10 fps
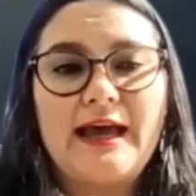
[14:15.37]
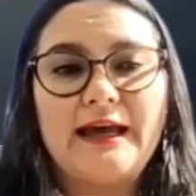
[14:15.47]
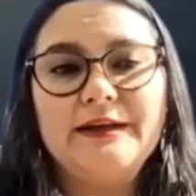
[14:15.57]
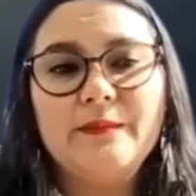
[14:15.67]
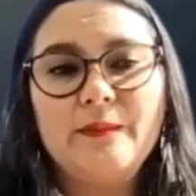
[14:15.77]

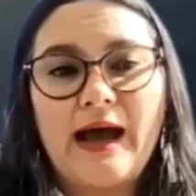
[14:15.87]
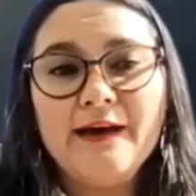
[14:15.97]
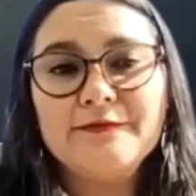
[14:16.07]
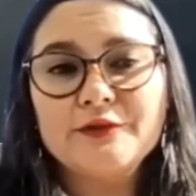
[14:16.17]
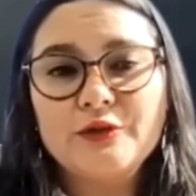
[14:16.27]
and
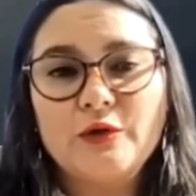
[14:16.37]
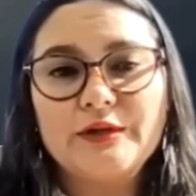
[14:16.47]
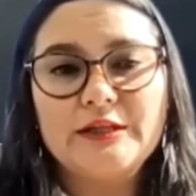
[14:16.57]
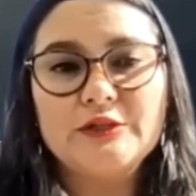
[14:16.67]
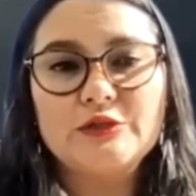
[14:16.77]
after
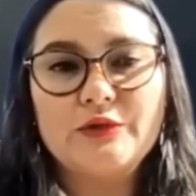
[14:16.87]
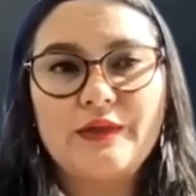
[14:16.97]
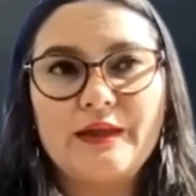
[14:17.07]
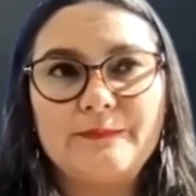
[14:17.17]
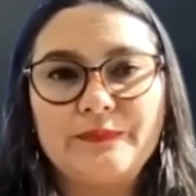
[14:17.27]
going into
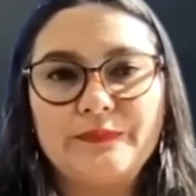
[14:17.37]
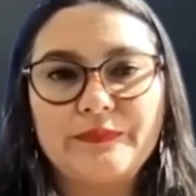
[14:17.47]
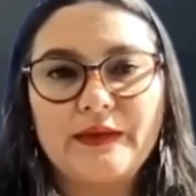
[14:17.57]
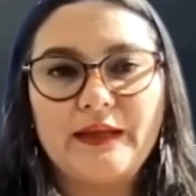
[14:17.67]
the